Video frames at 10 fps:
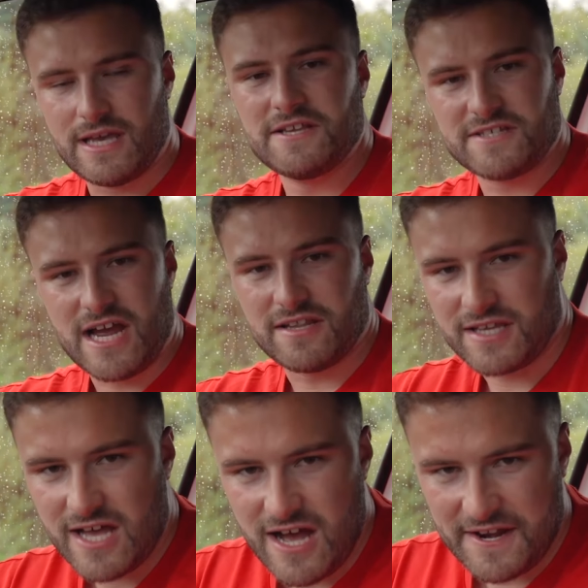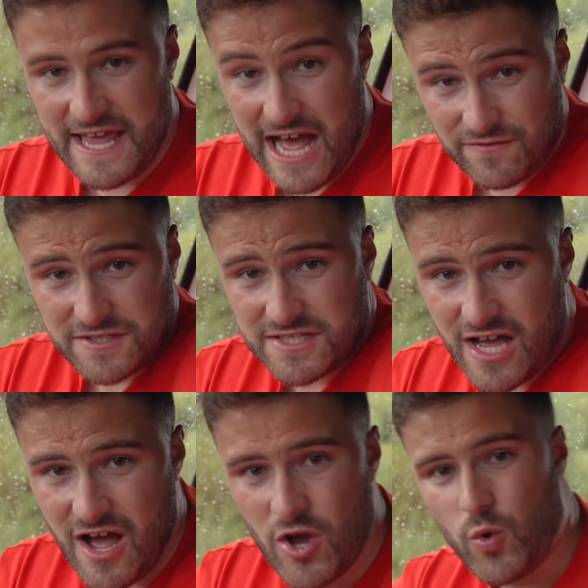Inside of the car, and I have to
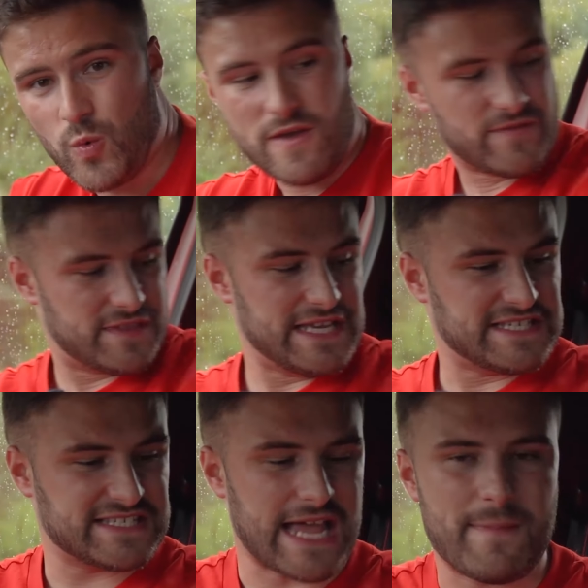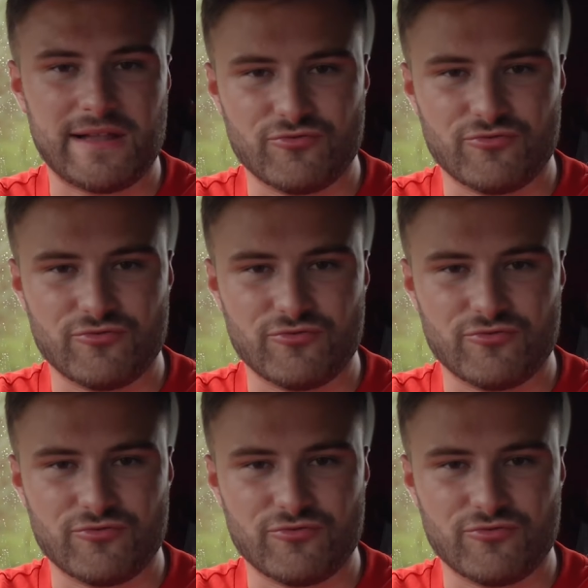start with these Sabelt